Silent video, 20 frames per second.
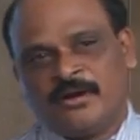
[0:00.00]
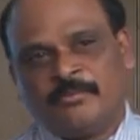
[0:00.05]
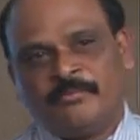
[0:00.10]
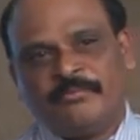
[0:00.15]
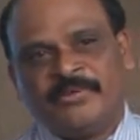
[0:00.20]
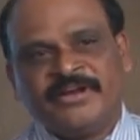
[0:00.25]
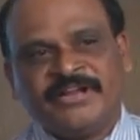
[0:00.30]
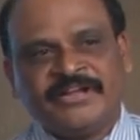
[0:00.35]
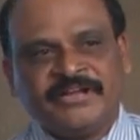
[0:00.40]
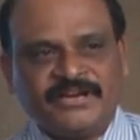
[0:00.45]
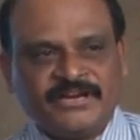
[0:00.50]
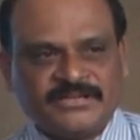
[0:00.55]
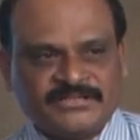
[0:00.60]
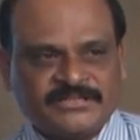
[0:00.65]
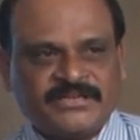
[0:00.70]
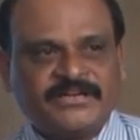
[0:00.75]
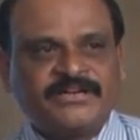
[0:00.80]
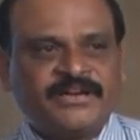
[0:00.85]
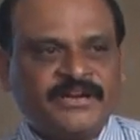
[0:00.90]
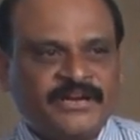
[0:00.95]
But he gets
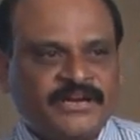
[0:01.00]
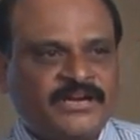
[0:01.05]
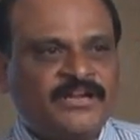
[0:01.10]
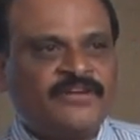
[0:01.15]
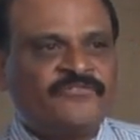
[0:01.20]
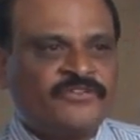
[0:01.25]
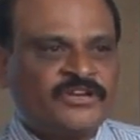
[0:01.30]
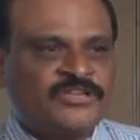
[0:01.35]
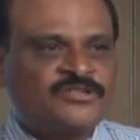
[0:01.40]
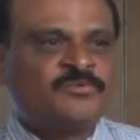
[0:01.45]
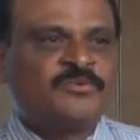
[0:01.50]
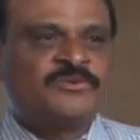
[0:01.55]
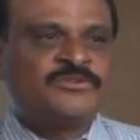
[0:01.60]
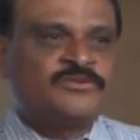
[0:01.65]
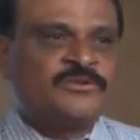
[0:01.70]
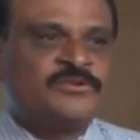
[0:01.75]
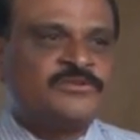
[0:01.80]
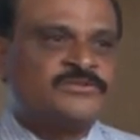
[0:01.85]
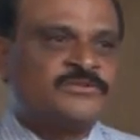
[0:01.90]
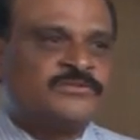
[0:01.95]
that kind of response
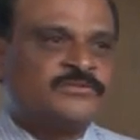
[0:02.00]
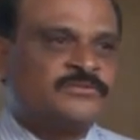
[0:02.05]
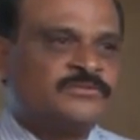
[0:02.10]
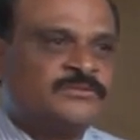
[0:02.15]
also.